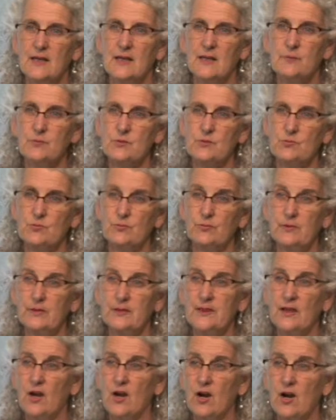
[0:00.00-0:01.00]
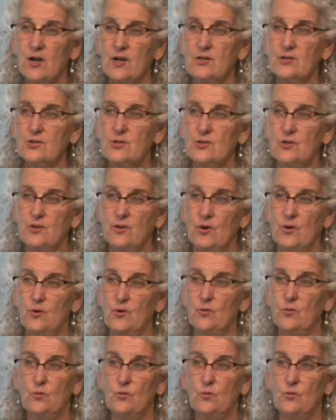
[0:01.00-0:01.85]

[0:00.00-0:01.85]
It was really hard to know